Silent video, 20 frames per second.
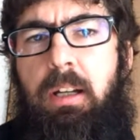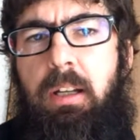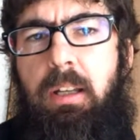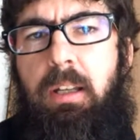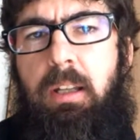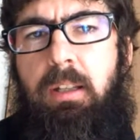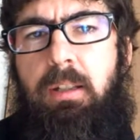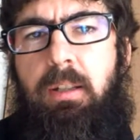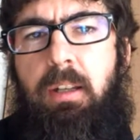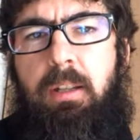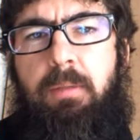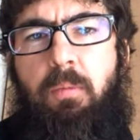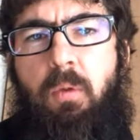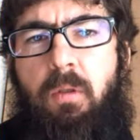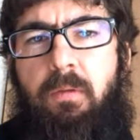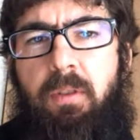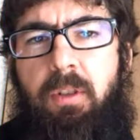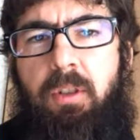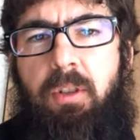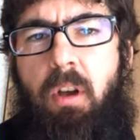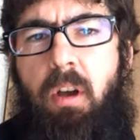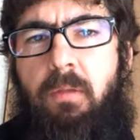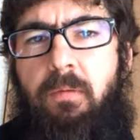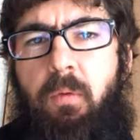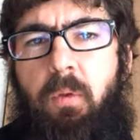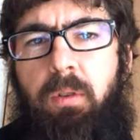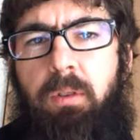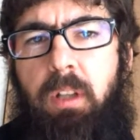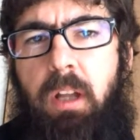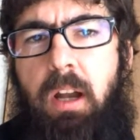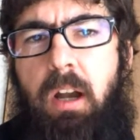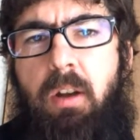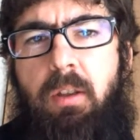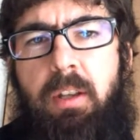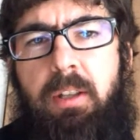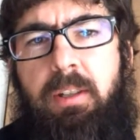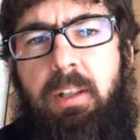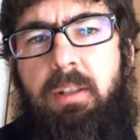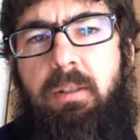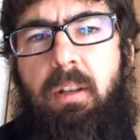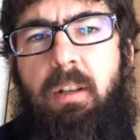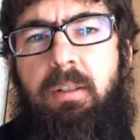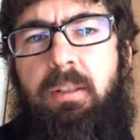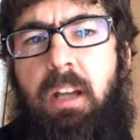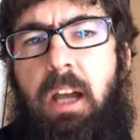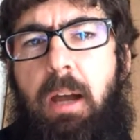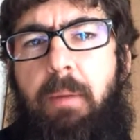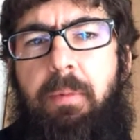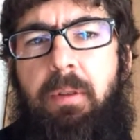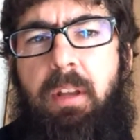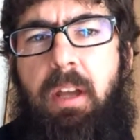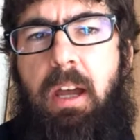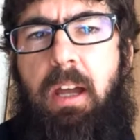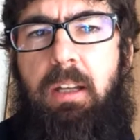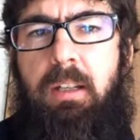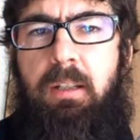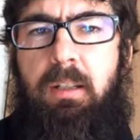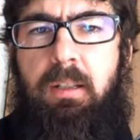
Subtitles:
is more of a software layer that sits on top of that,